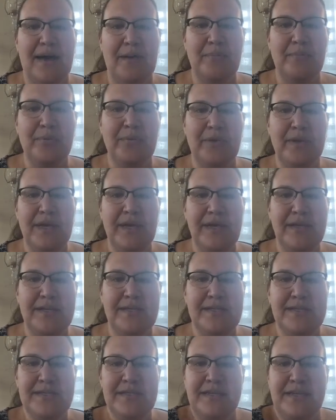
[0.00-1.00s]

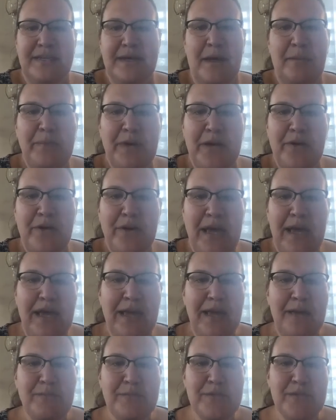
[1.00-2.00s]
Please tell me your
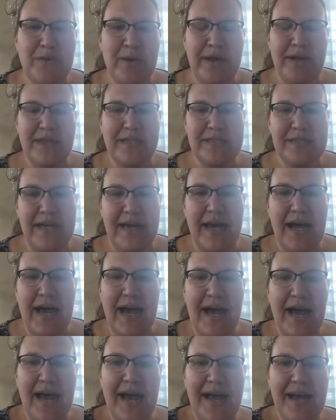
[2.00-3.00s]
name so I can say
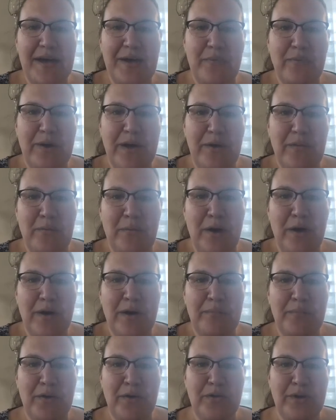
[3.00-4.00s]
hi and
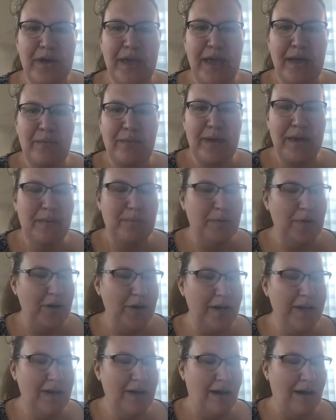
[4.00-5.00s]
welcome you to Gateway
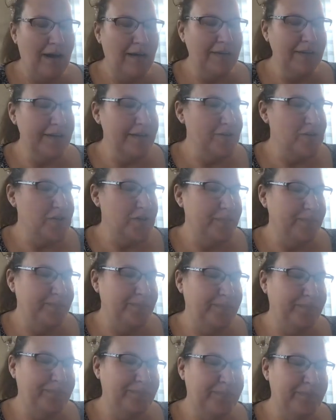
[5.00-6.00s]
Community College.
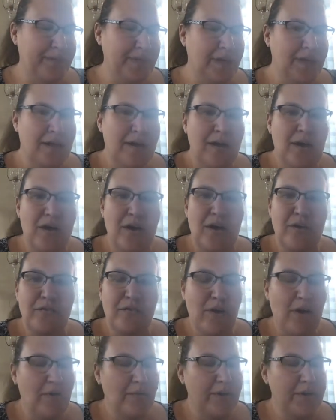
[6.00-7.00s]
For
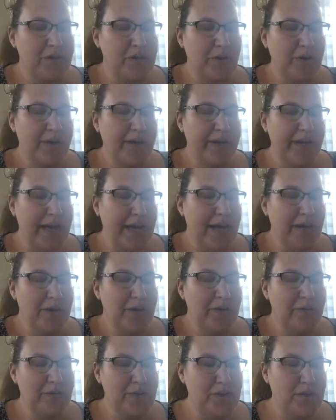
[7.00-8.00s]
our returning and
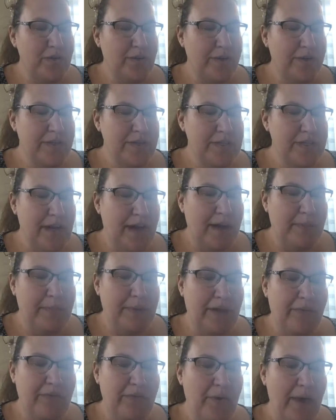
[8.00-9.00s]
new students,
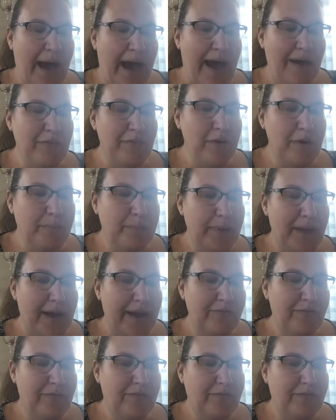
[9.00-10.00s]
if you haven't
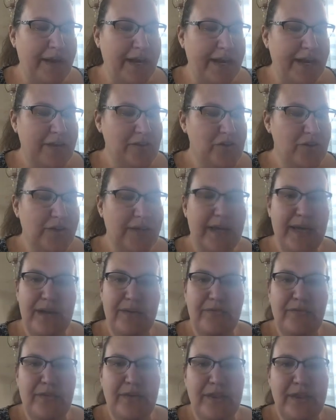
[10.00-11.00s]
applied for financial aid
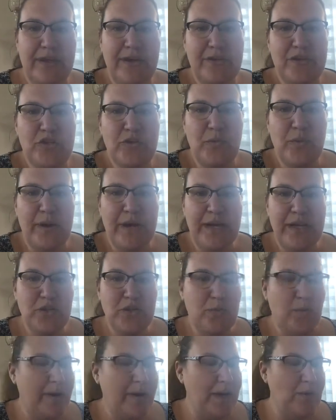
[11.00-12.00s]
for the year
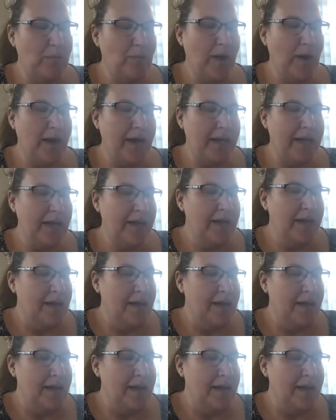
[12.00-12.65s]
2021,